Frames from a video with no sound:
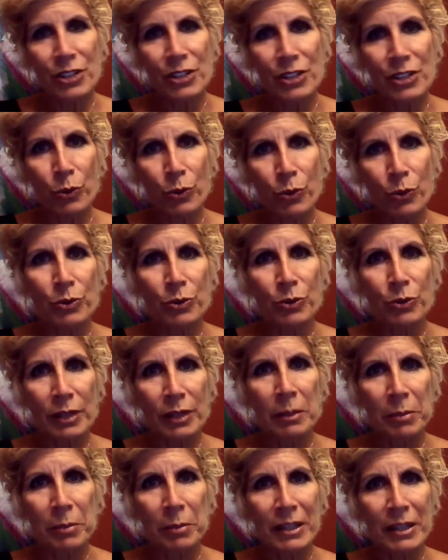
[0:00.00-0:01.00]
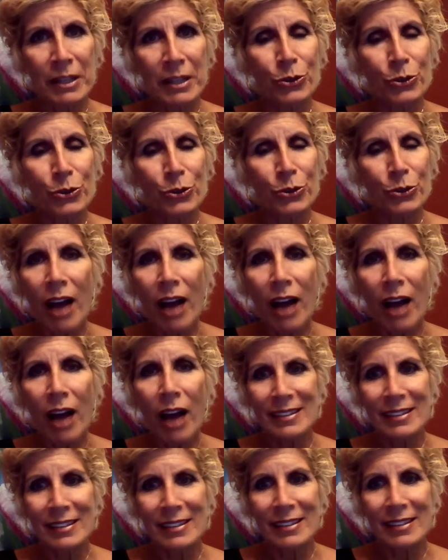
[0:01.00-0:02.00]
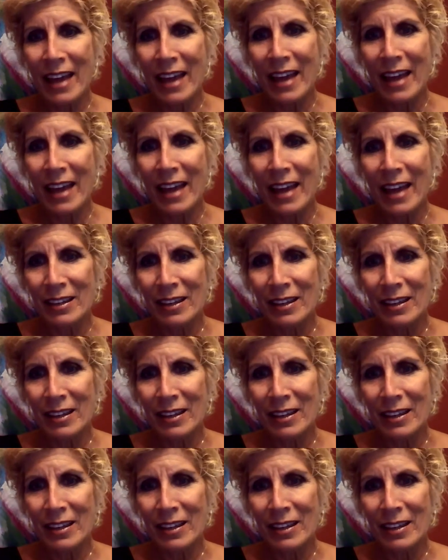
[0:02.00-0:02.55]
I worked with Olympia Dukakis, and